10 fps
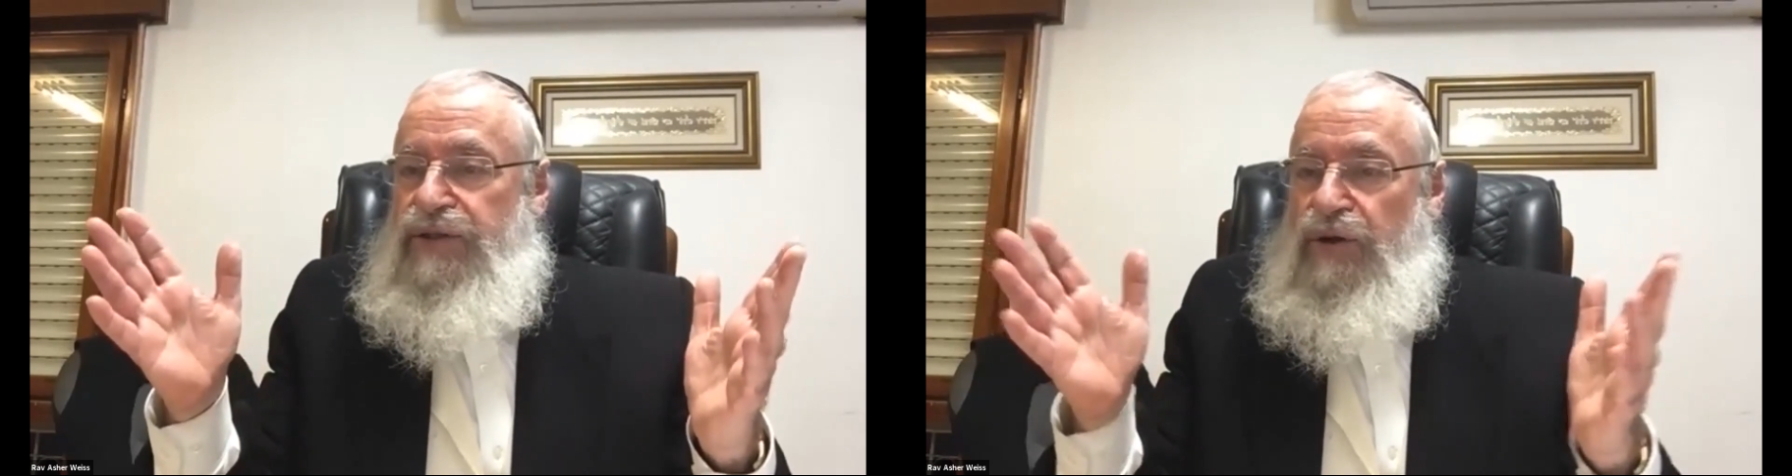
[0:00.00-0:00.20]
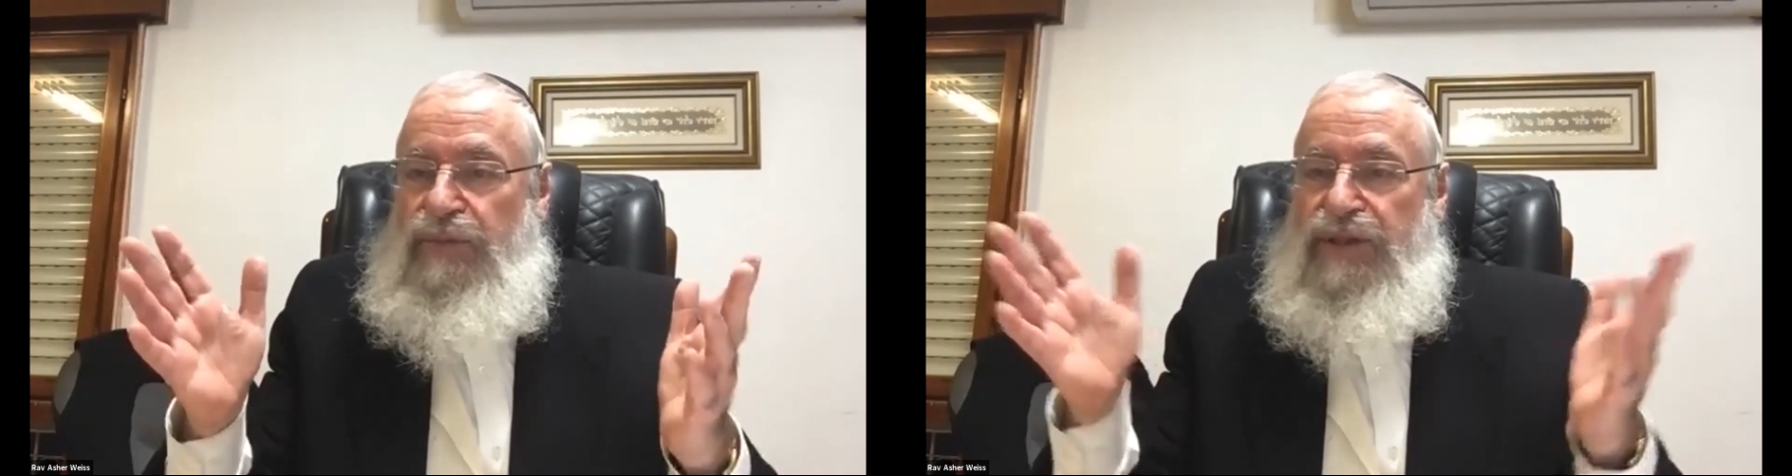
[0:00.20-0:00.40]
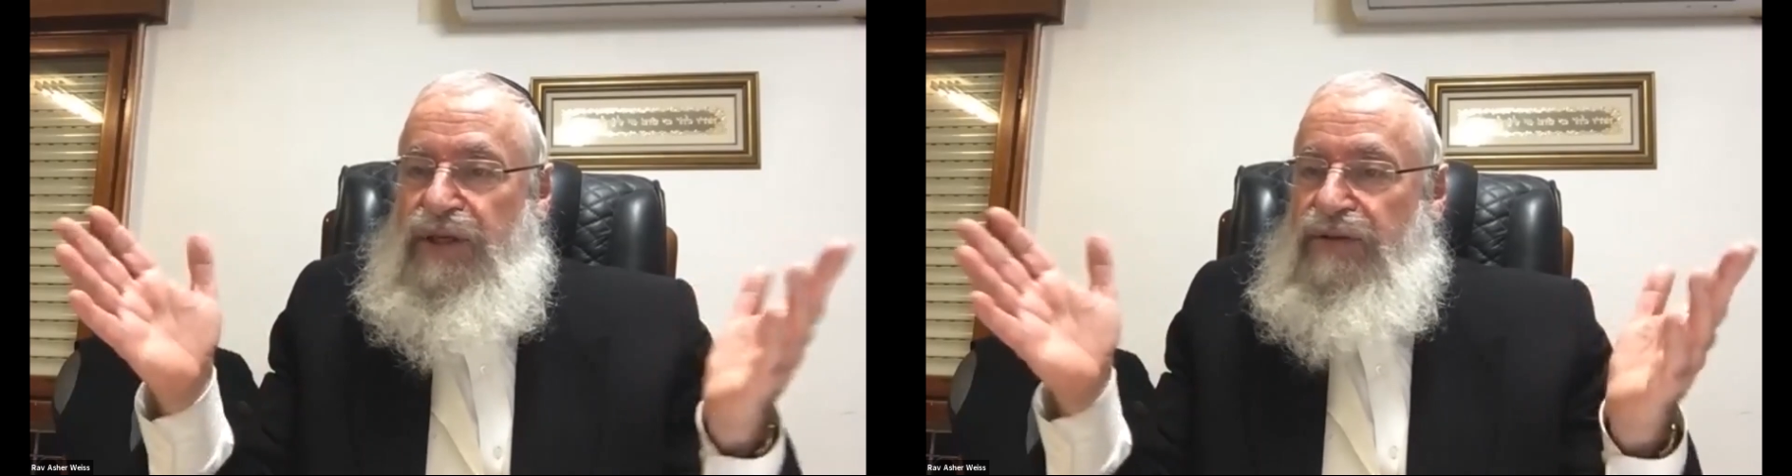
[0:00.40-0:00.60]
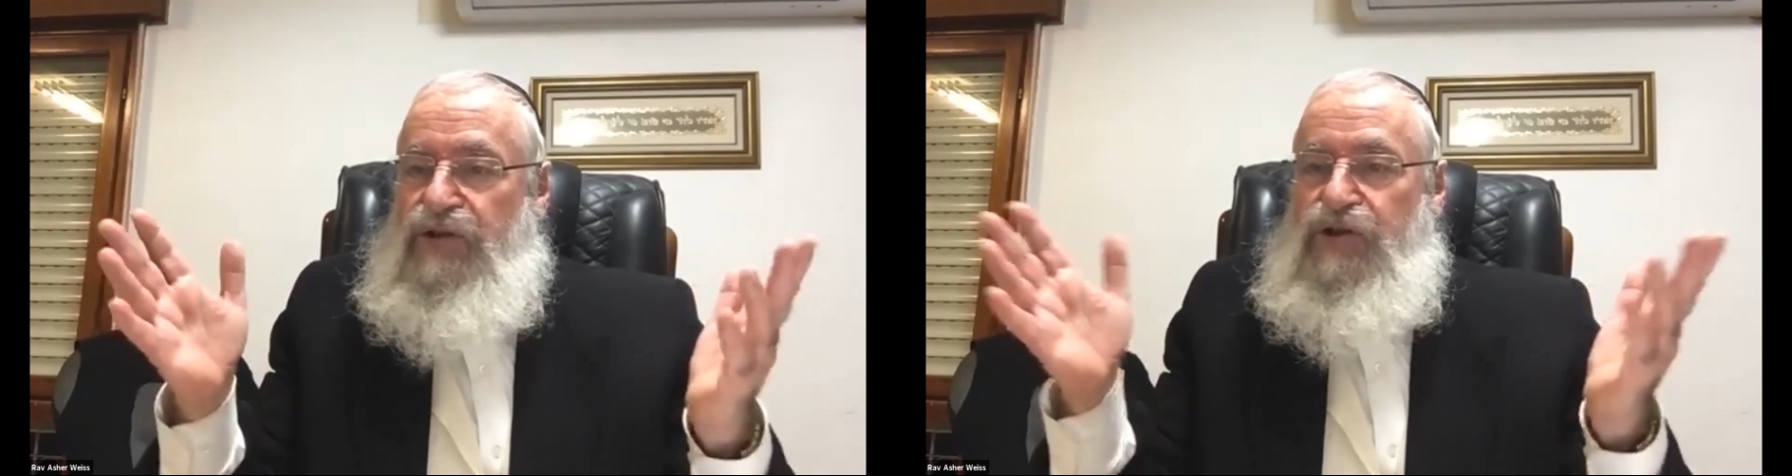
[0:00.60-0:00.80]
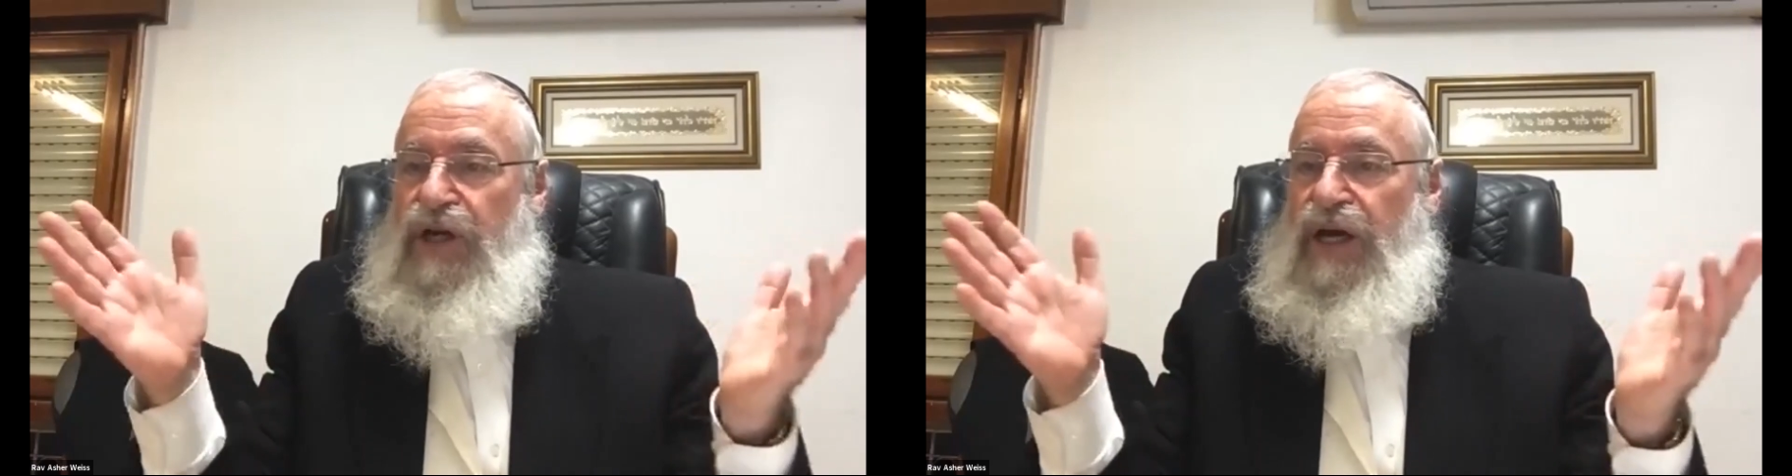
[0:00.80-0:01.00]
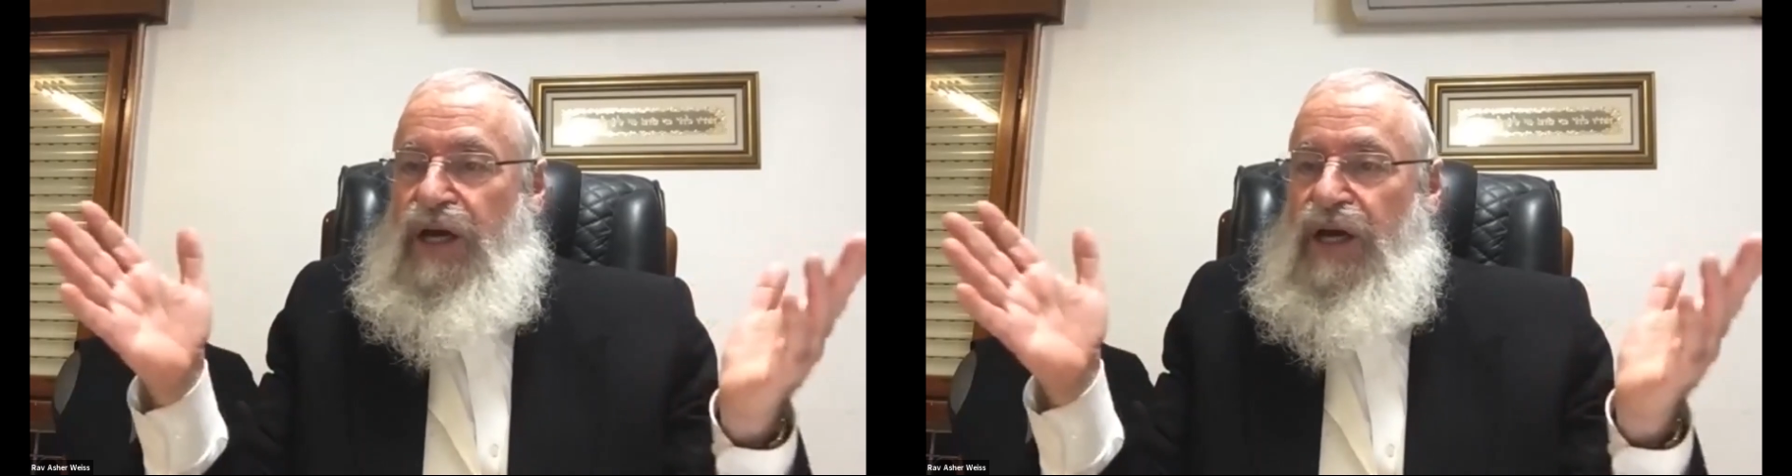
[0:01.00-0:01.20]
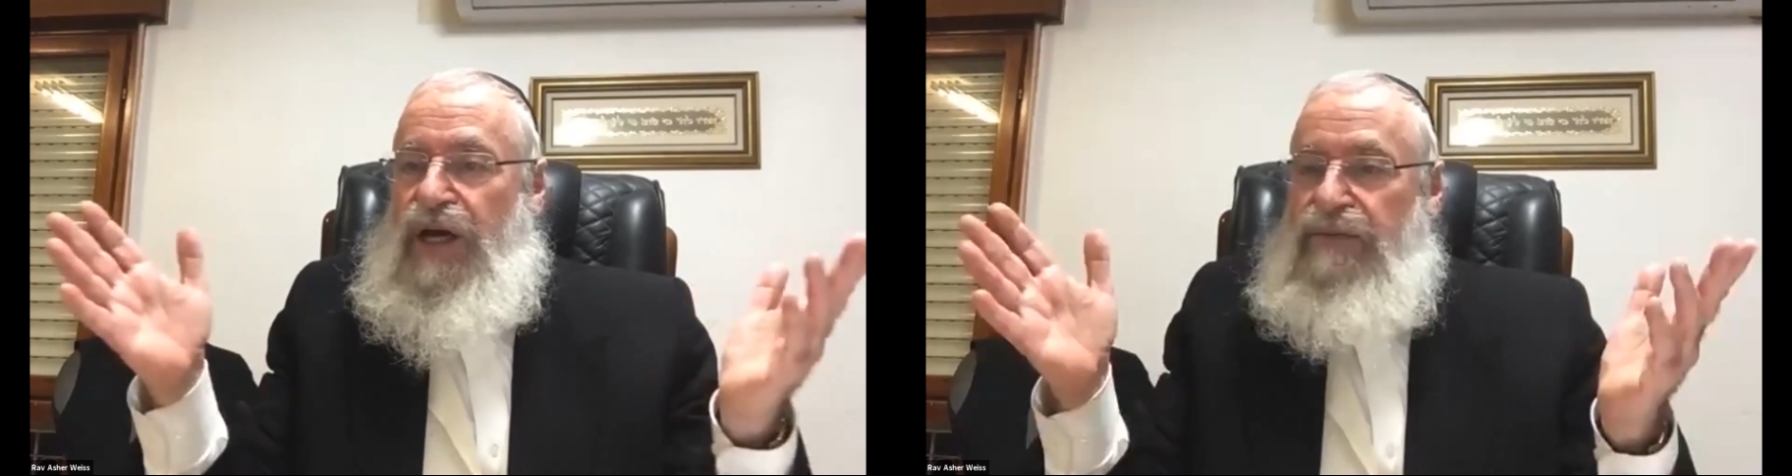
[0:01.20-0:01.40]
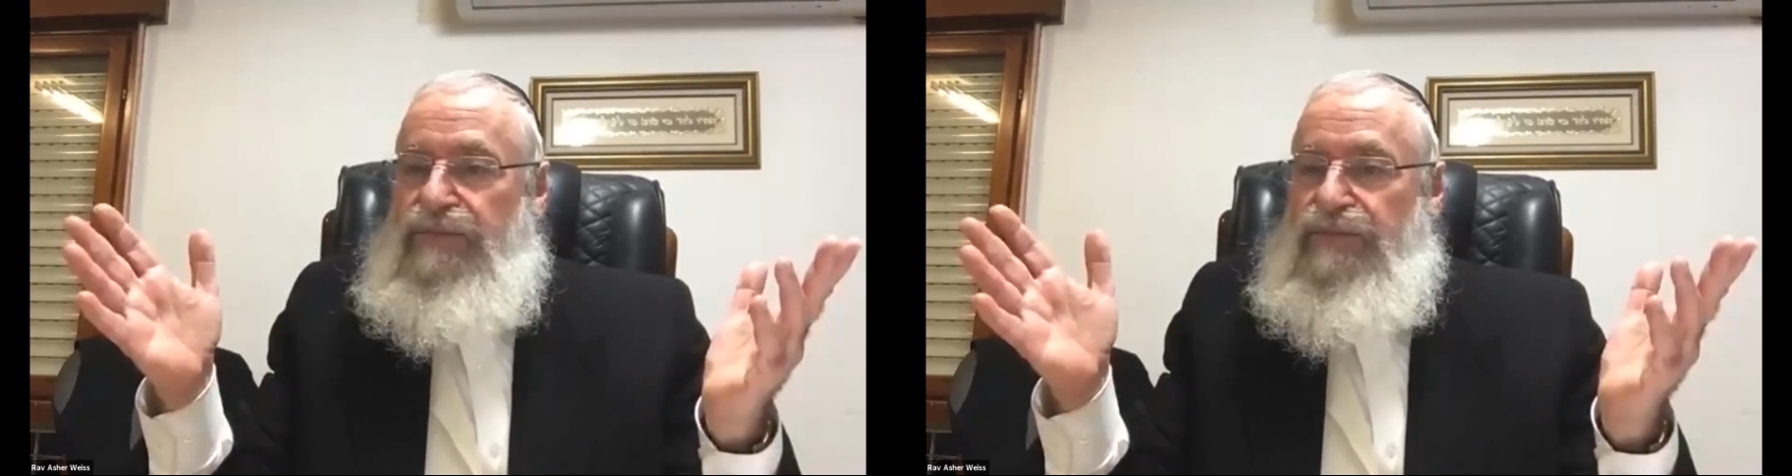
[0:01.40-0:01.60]
Asarah B'Tevis
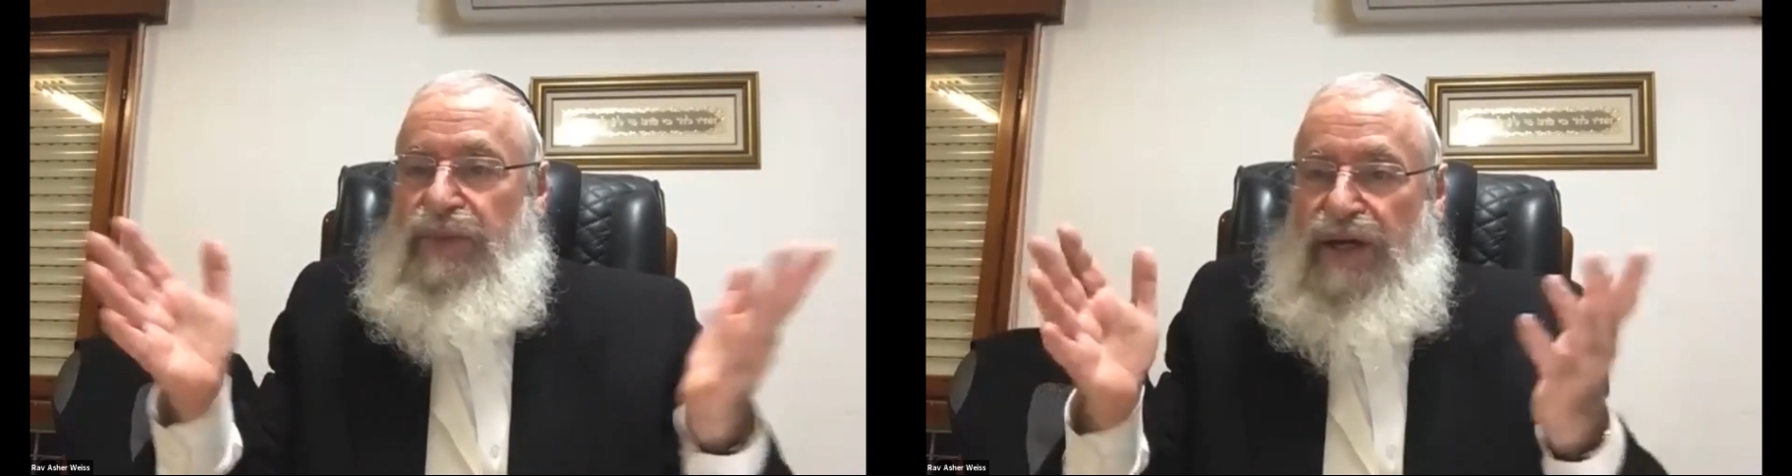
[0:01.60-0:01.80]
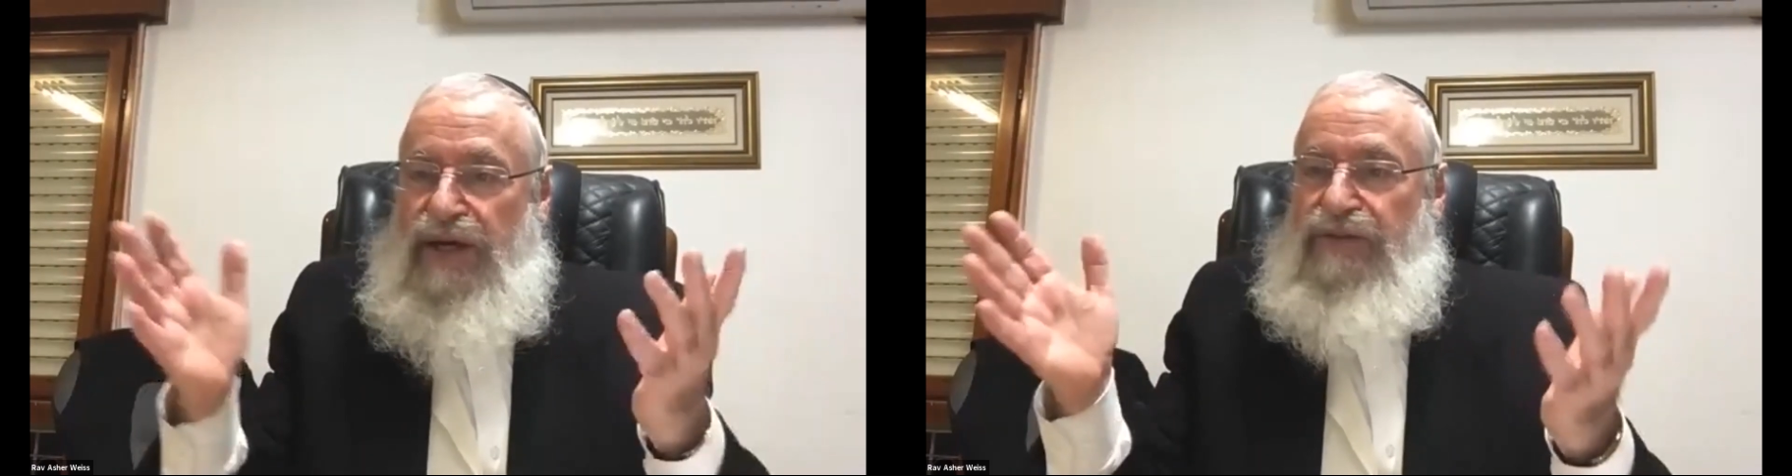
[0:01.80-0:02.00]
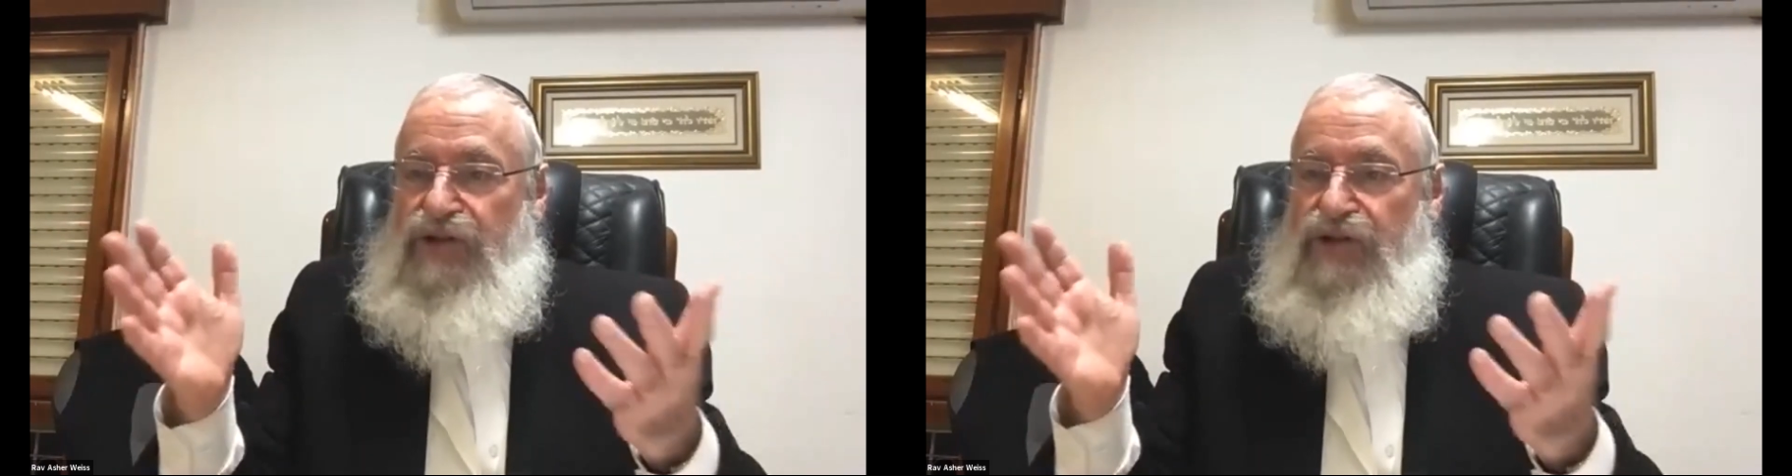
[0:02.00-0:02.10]
shechal be'erev